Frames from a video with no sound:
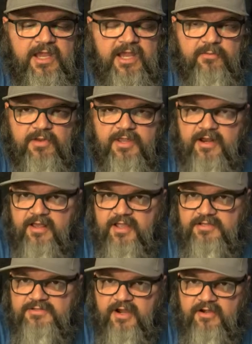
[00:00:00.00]
And we kind of
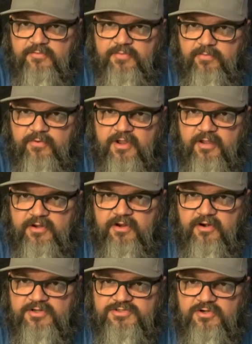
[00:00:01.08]
got tired of people coming to
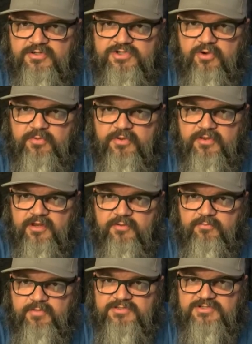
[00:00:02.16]
our church hoping that it
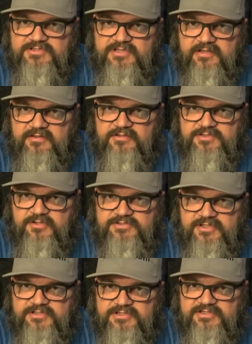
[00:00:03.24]
would be just like the
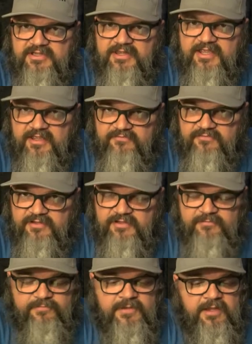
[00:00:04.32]
church they just left.
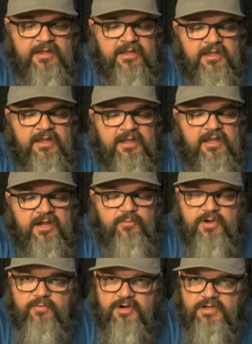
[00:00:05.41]
And
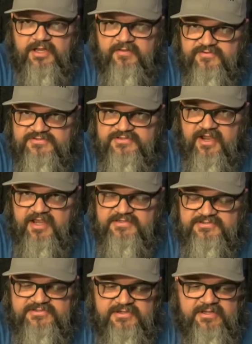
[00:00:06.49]
we wanted to
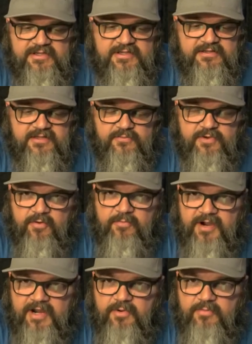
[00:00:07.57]
emphasize that we were
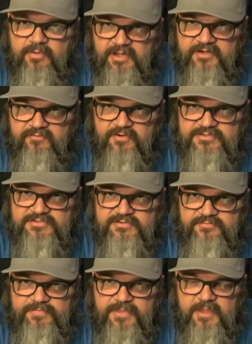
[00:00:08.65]
Bible believers.
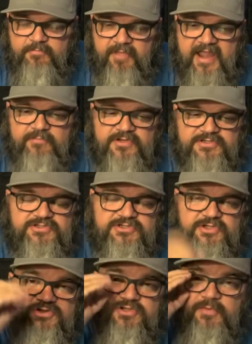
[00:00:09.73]
Baptists
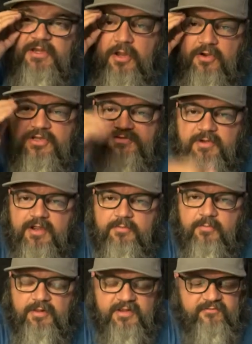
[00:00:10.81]
used to be known as
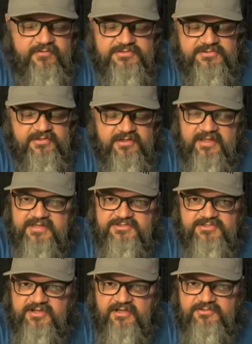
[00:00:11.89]
Bible believers, and that's
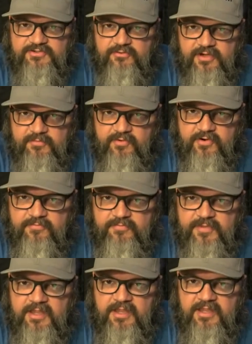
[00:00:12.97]
just not true anymore
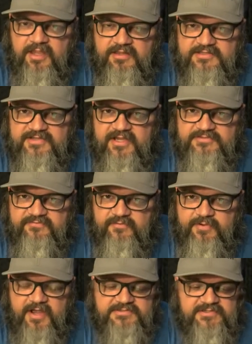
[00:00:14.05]
in this age of
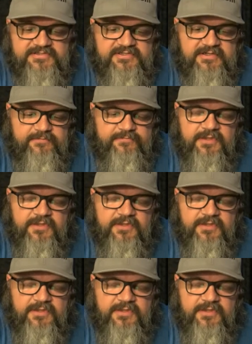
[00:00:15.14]
apostasy.